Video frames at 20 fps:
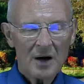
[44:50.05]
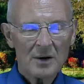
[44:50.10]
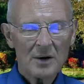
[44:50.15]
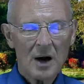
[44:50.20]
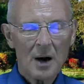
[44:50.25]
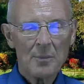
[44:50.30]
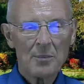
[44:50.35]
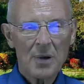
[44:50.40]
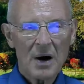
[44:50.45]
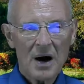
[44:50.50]

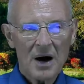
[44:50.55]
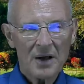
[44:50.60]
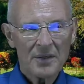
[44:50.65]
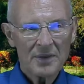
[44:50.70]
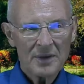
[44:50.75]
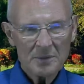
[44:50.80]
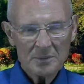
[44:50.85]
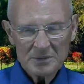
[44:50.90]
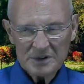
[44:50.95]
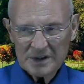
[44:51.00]
upon
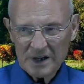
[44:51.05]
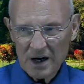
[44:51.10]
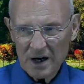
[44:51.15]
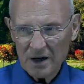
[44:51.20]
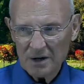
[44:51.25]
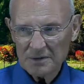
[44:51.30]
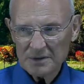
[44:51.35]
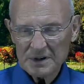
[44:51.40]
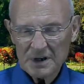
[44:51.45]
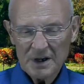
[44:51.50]

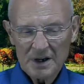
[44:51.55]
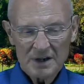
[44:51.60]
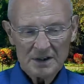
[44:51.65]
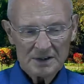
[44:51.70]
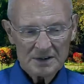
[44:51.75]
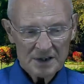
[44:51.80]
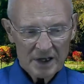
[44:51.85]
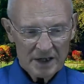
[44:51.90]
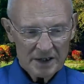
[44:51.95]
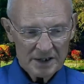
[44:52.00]
themselves
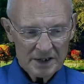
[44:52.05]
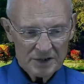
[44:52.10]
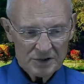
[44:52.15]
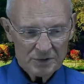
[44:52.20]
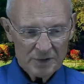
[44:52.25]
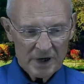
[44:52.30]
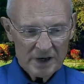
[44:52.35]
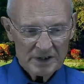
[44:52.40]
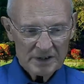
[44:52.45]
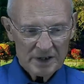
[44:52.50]
sudden
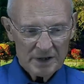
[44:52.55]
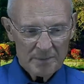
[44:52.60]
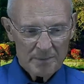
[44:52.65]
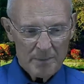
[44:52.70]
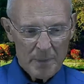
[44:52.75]
destruction.